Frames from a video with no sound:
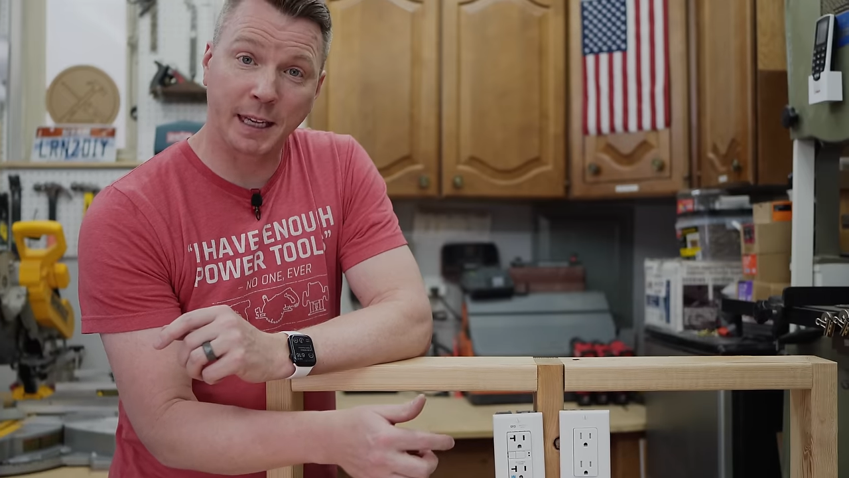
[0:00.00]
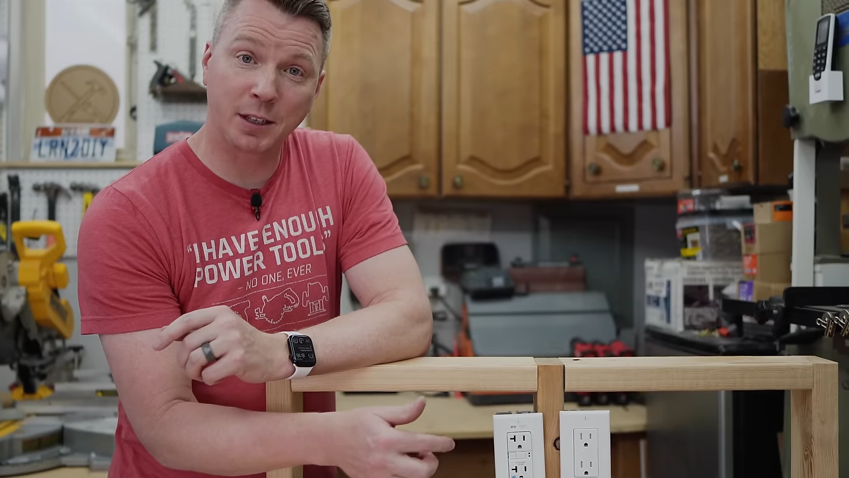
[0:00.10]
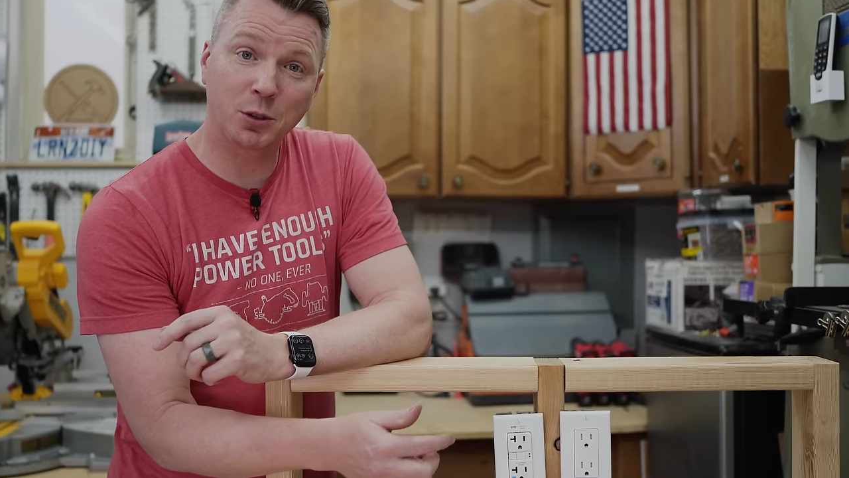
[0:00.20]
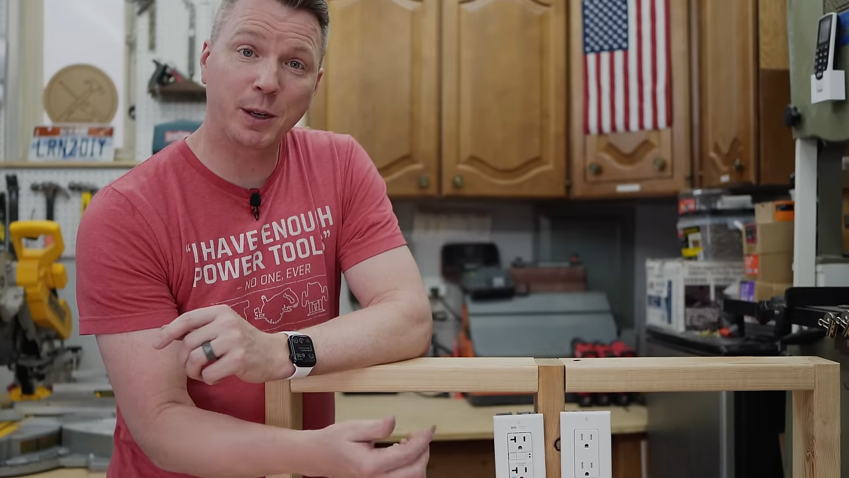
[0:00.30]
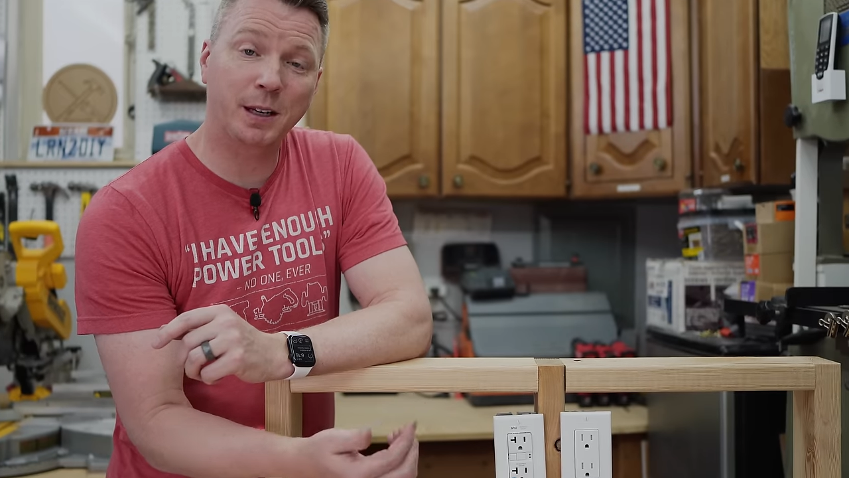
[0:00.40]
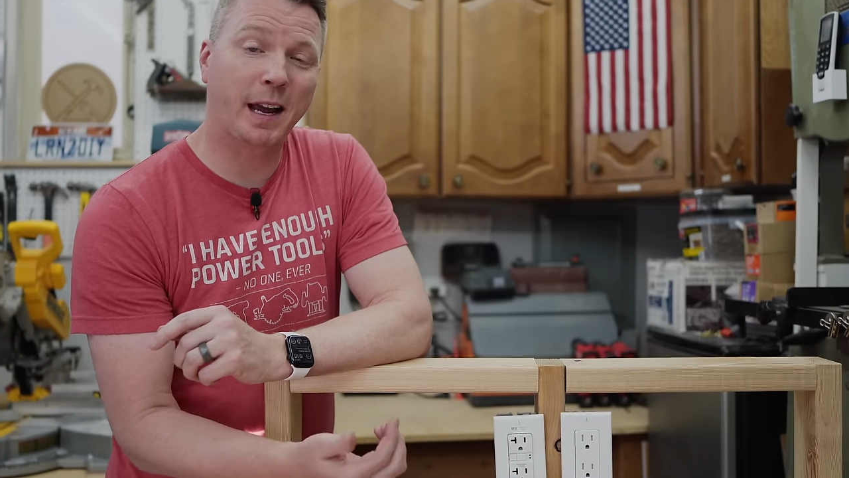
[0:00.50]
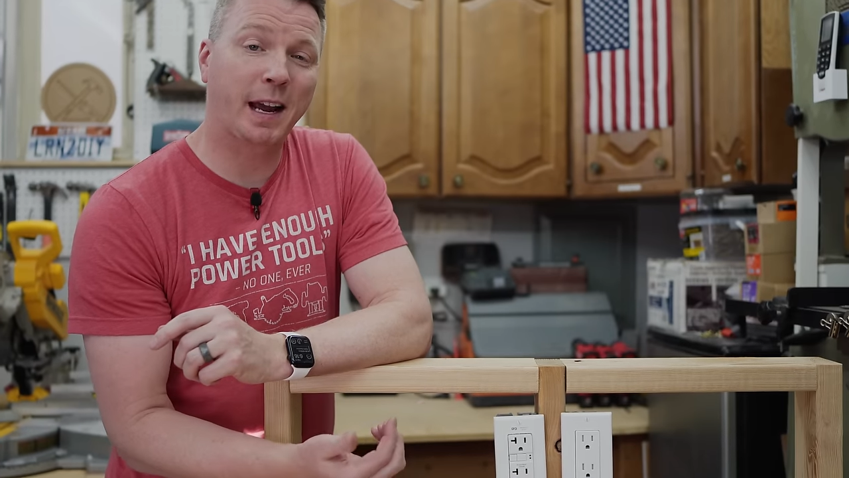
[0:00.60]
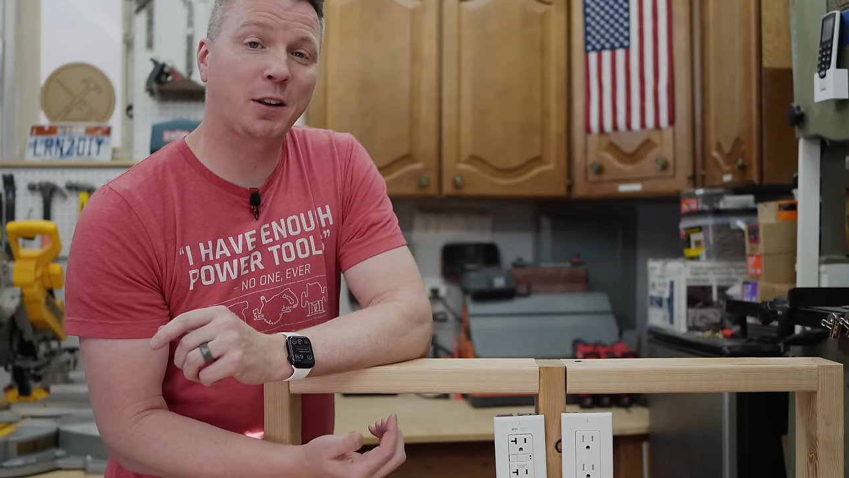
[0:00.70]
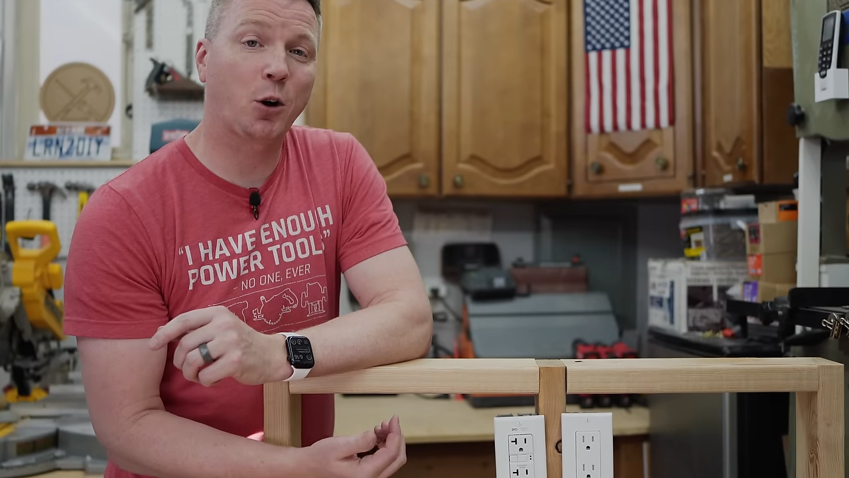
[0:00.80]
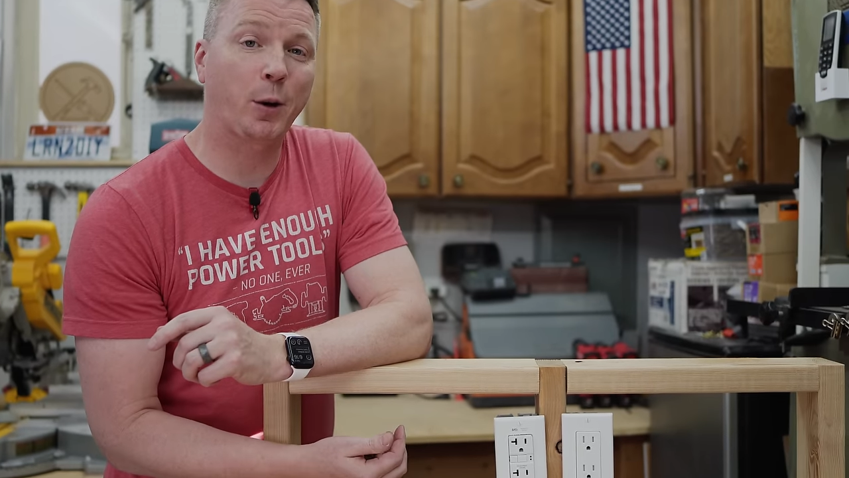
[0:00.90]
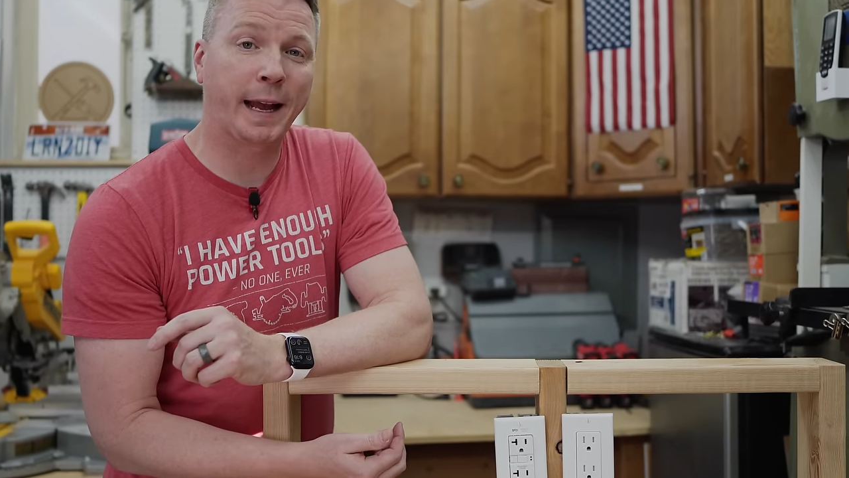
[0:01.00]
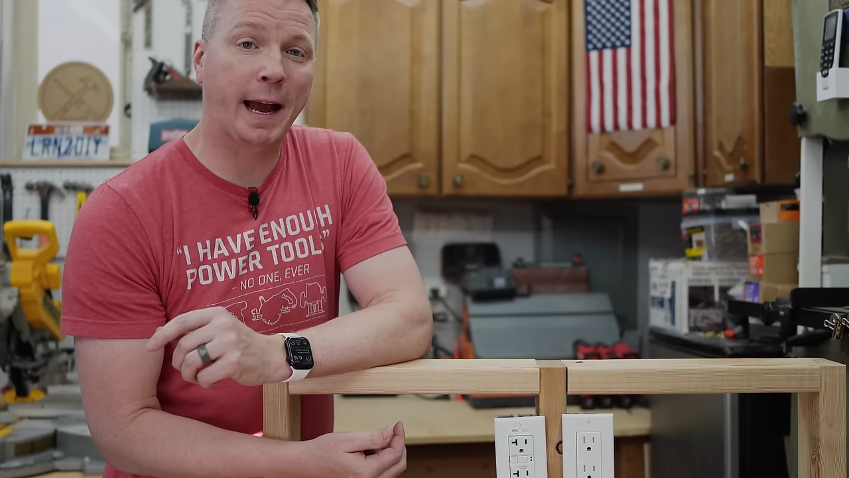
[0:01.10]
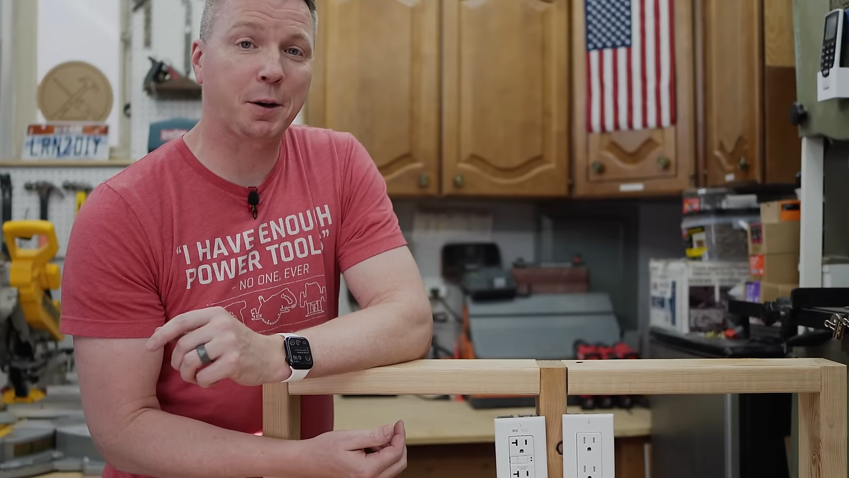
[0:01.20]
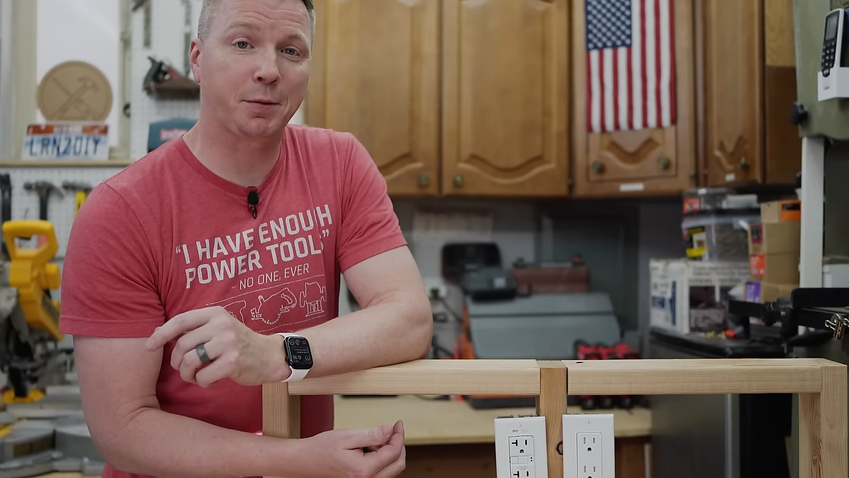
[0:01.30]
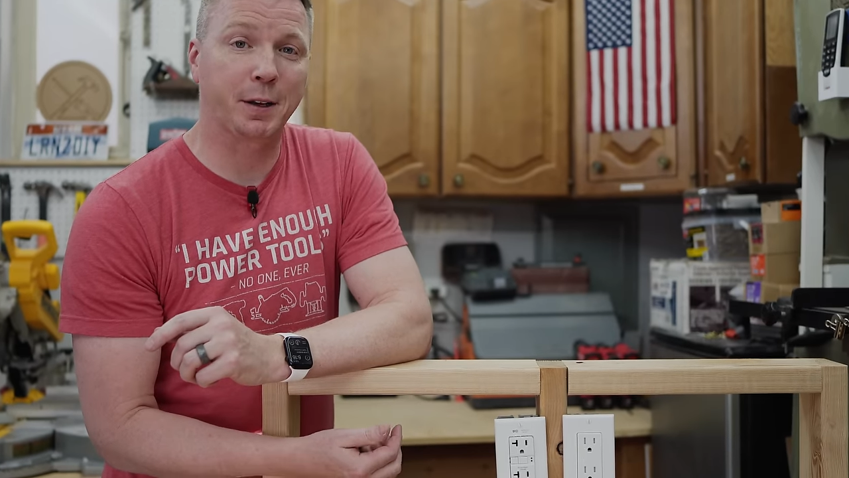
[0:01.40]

into it and going out of